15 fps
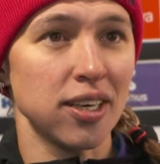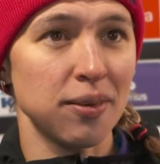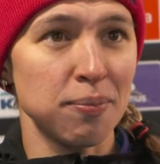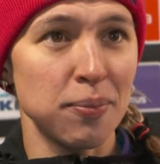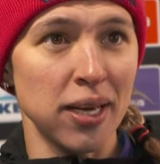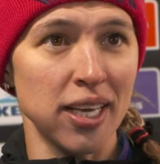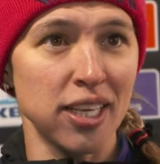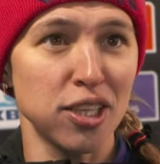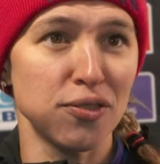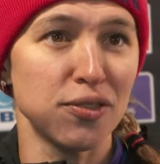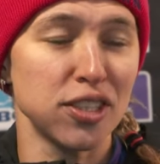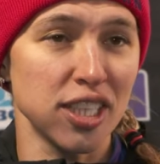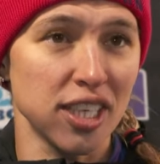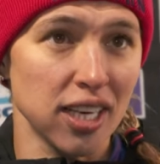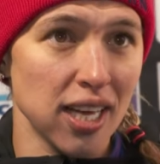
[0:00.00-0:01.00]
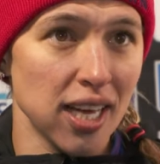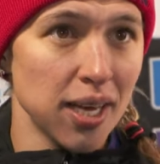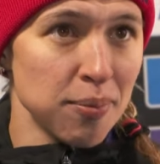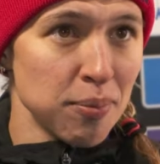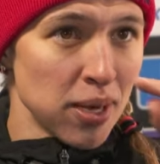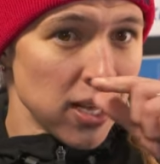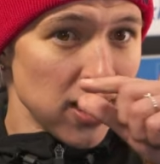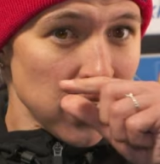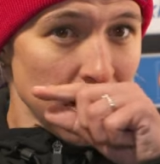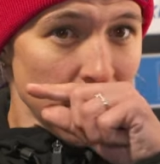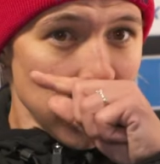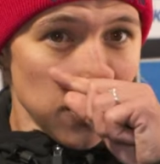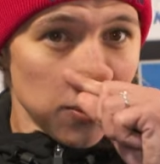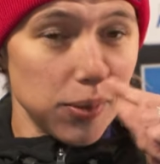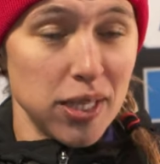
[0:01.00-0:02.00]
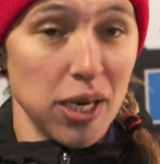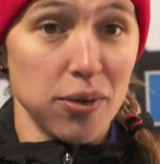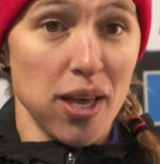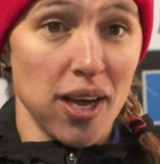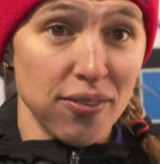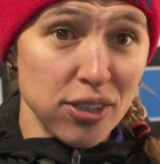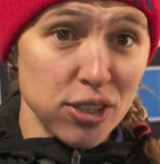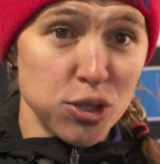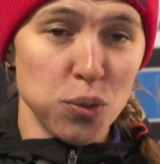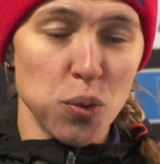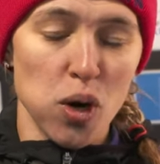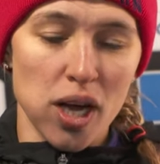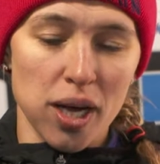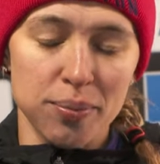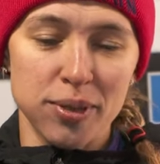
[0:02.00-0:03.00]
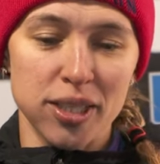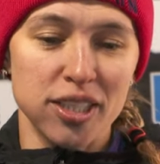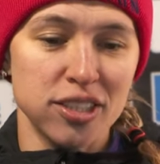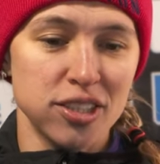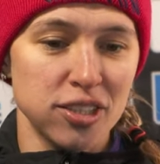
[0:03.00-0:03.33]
make it over the climb without having to walk up there.